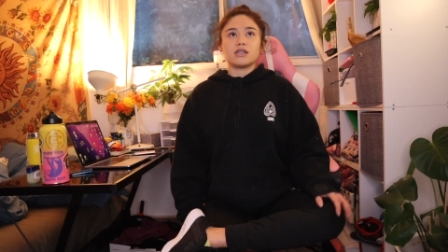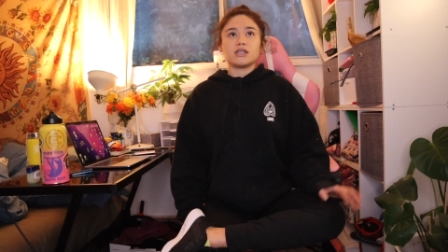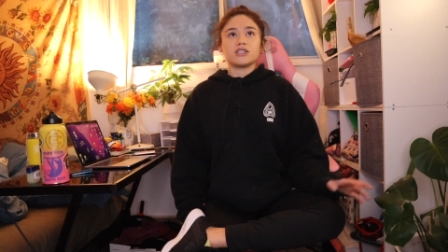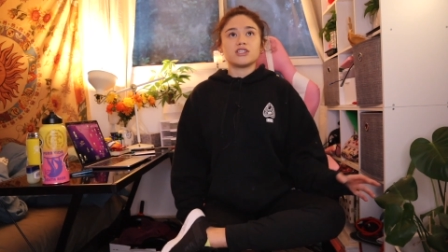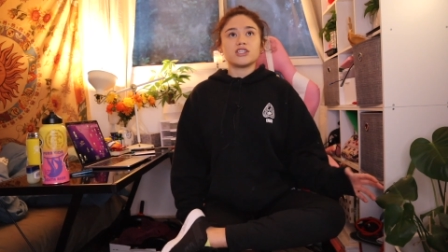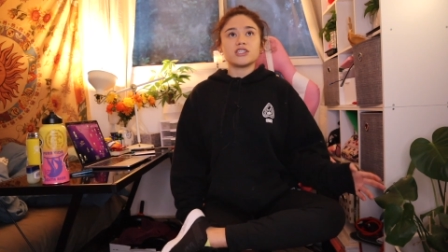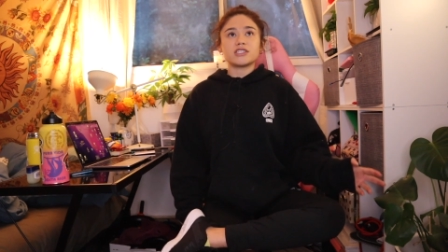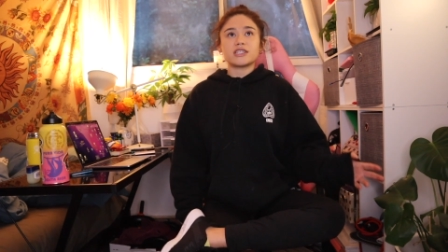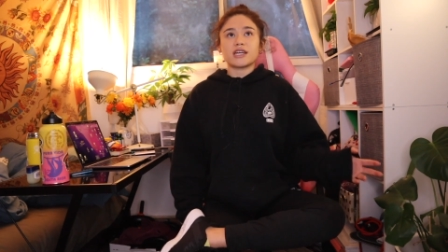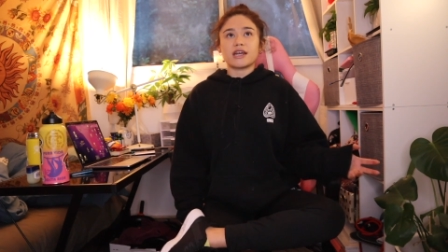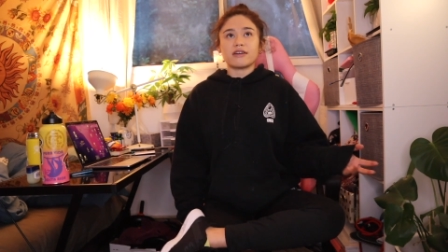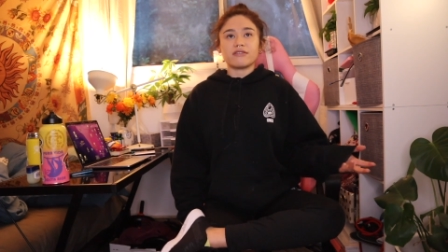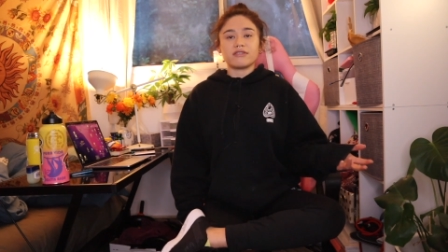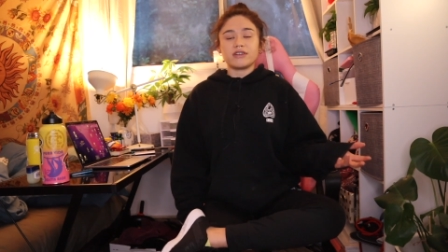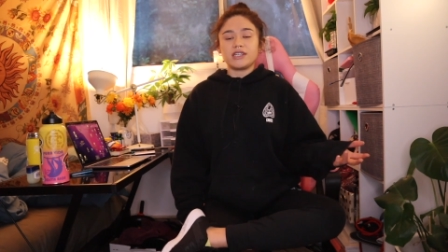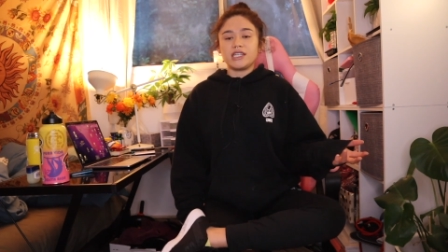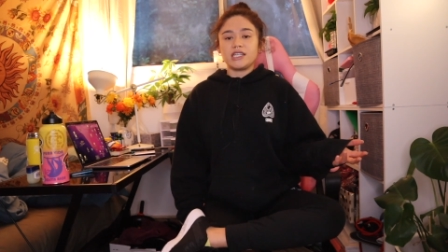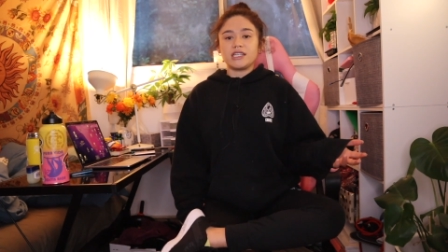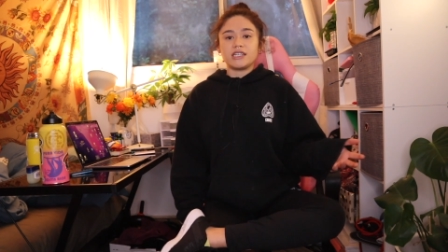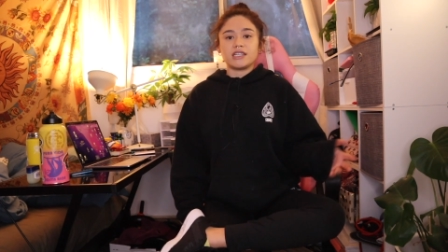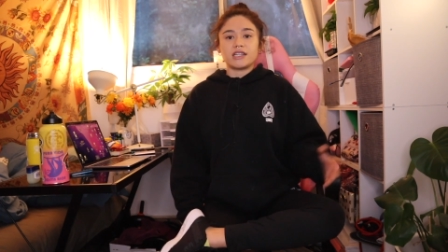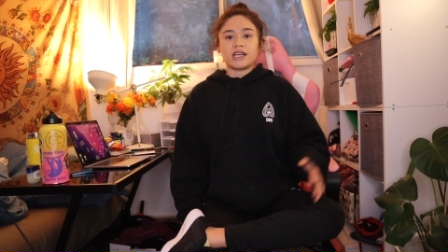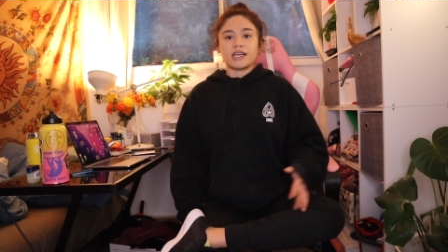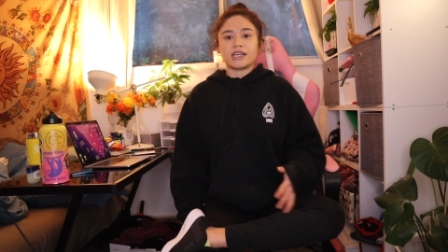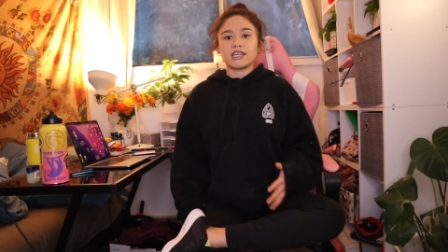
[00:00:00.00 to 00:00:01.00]
just
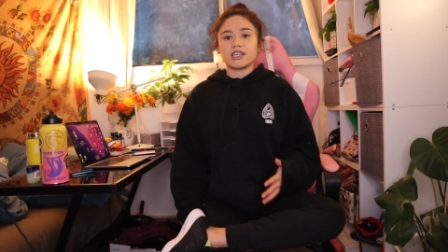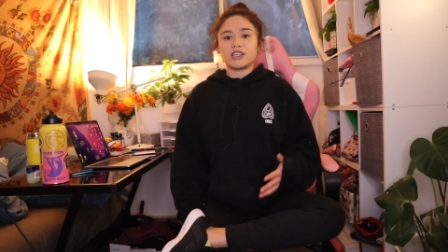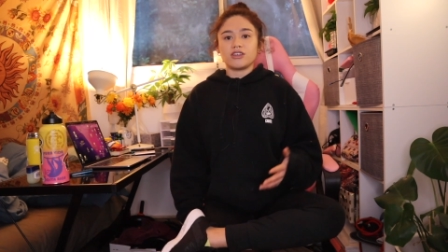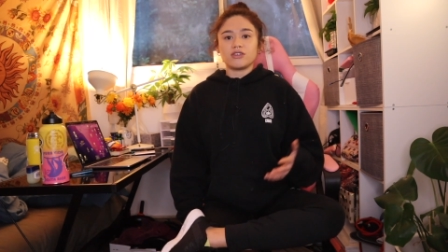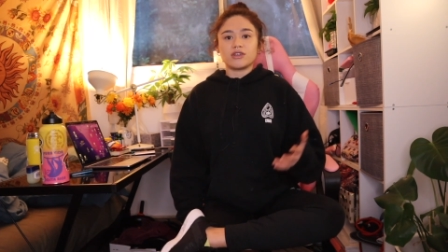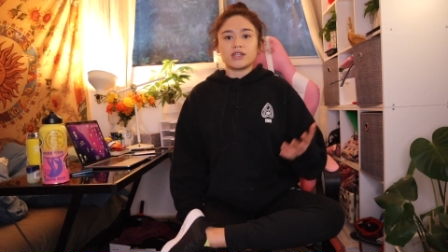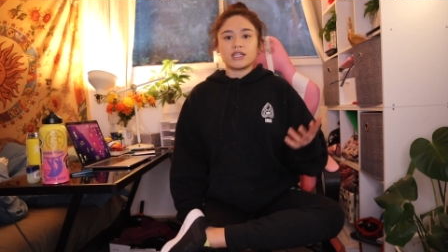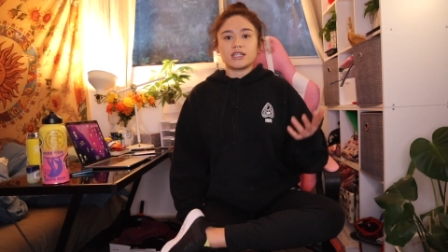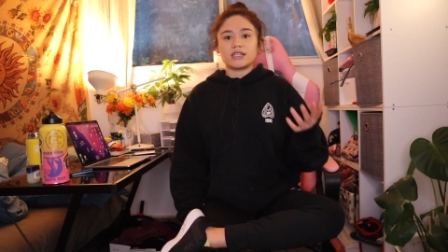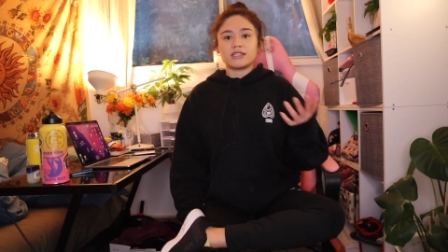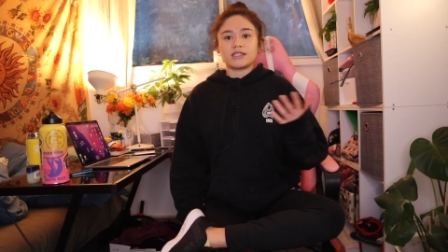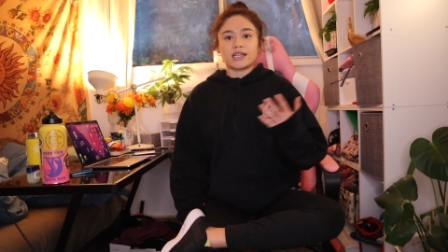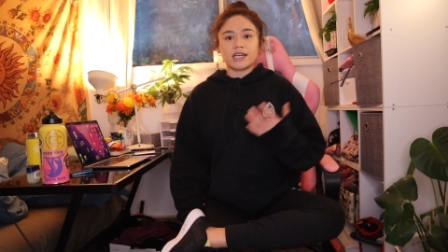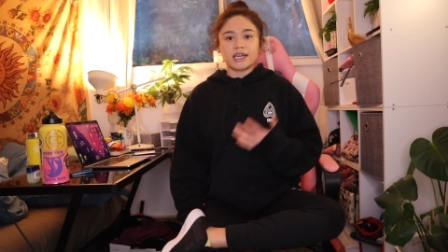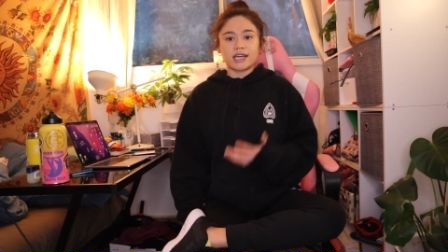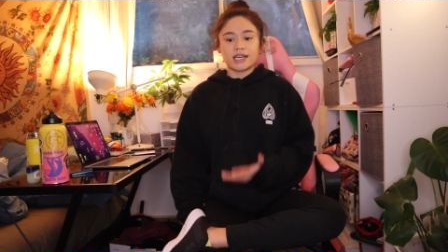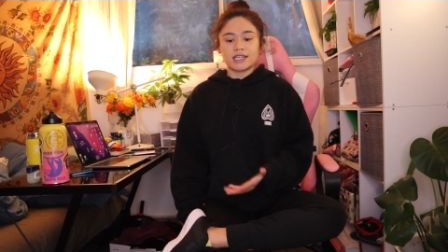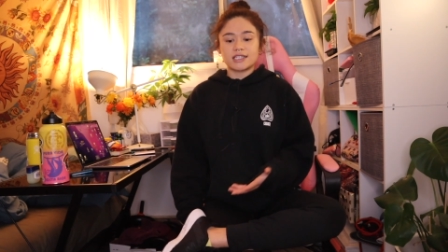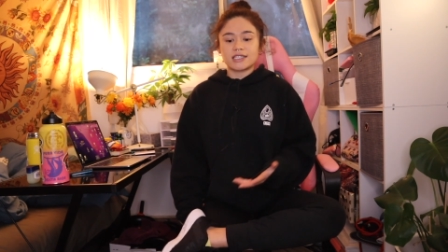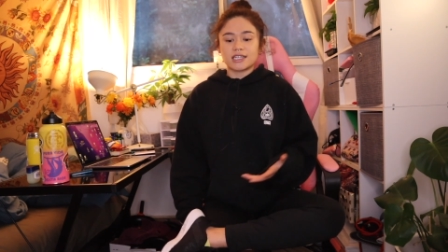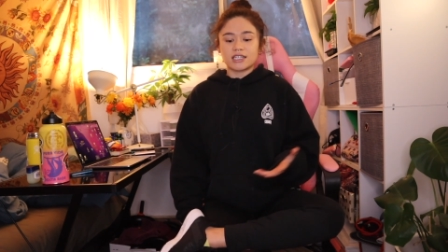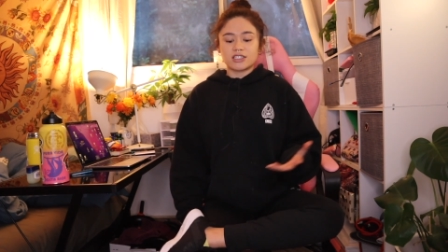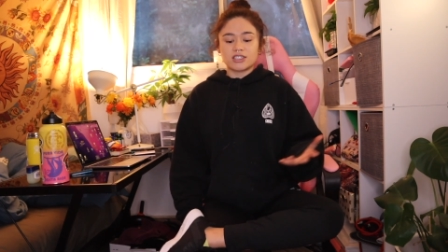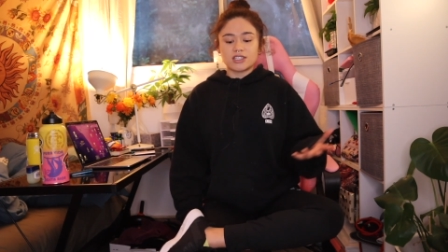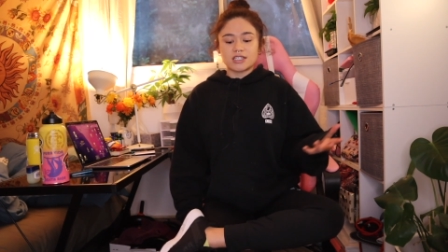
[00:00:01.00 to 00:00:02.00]
you can, like I said,